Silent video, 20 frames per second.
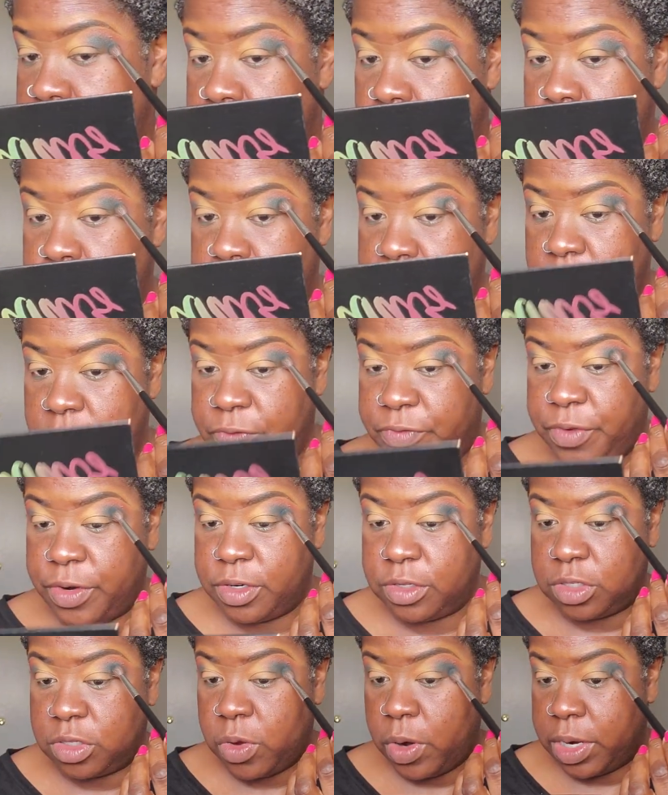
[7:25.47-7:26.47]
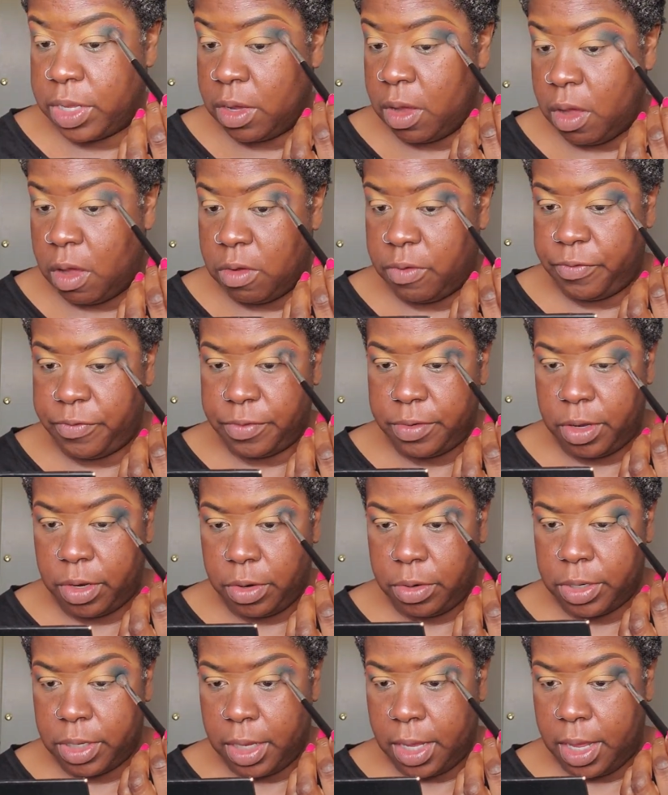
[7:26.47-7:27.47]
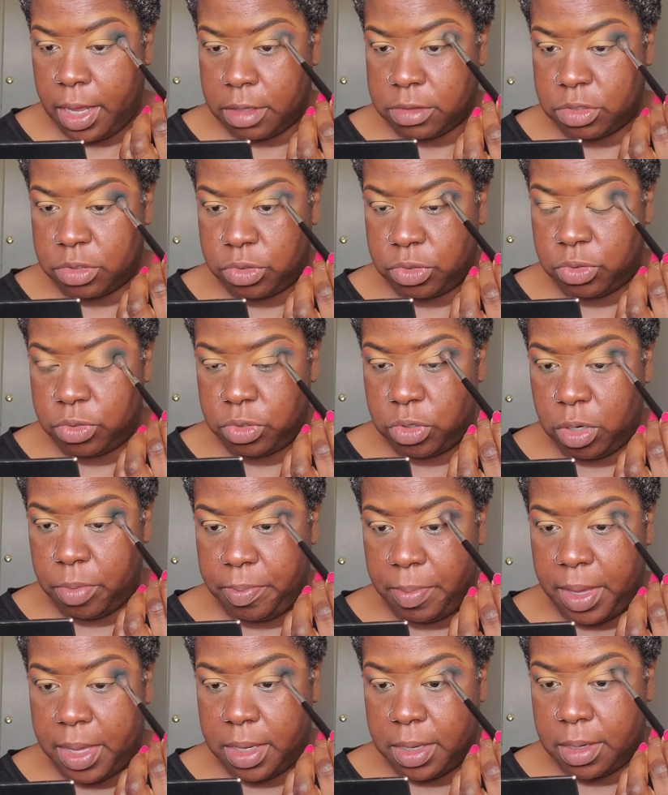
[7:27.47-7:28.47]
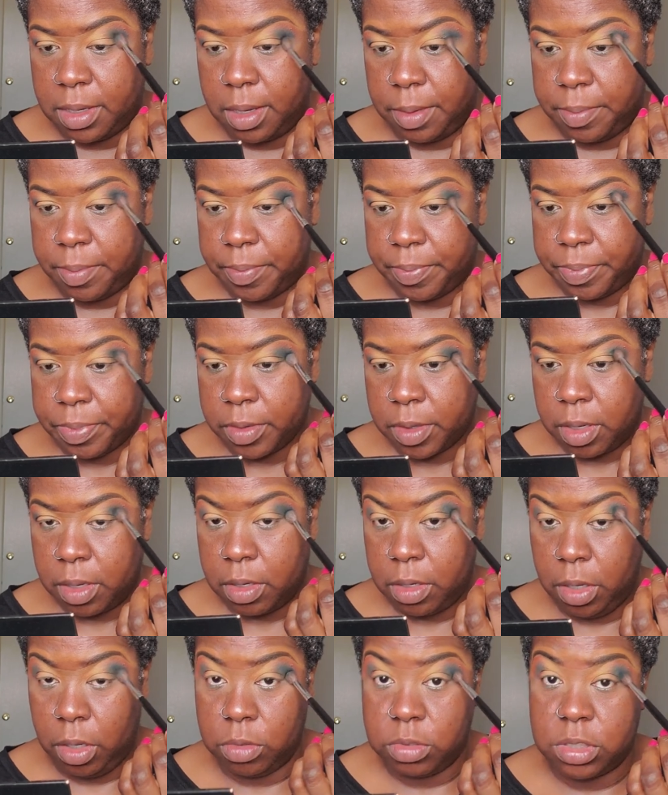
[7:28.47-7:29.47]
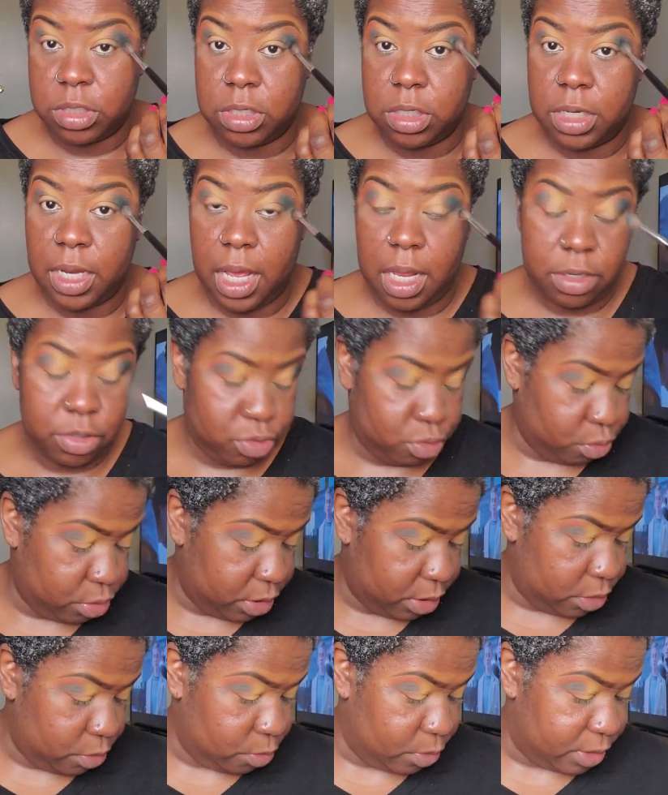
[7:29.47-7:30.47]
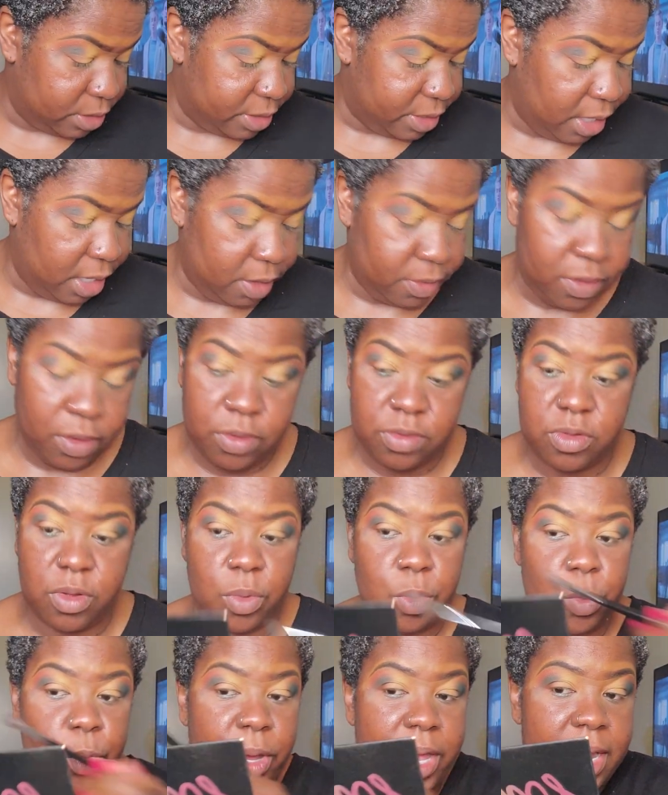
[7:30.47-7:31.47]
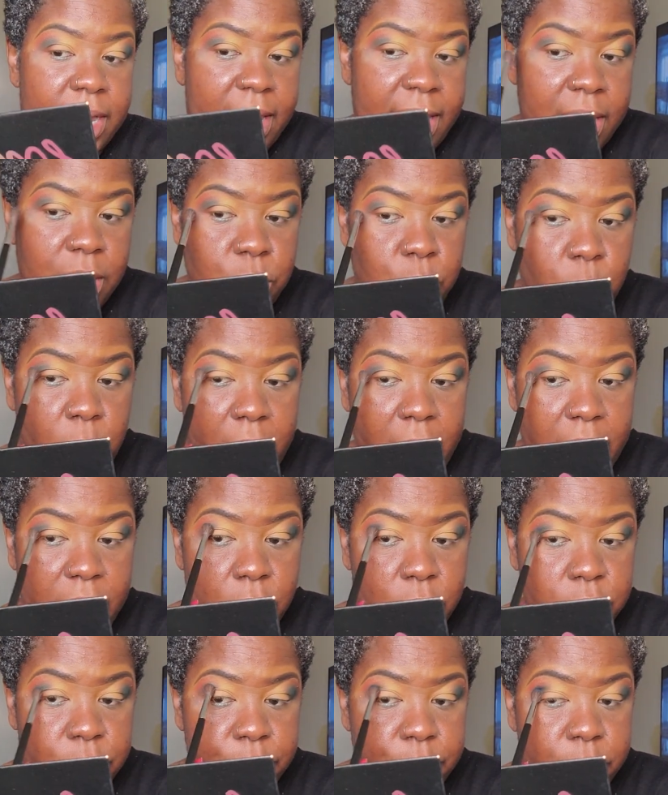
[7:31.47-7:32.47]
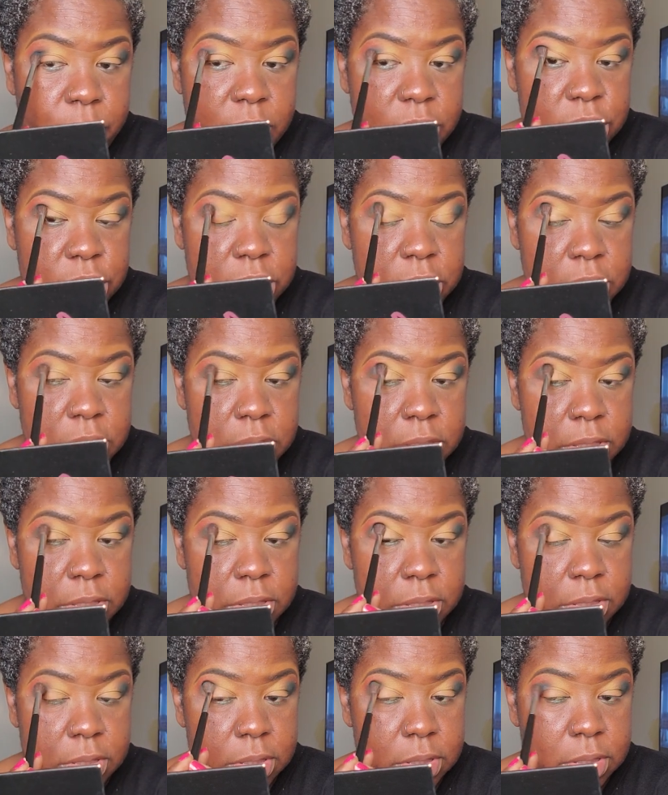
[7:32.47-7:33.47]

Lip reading: when you're first starting off learning how to do your makeup, go to the Dollar Tree. Once again, those are Wet n Wild brushes.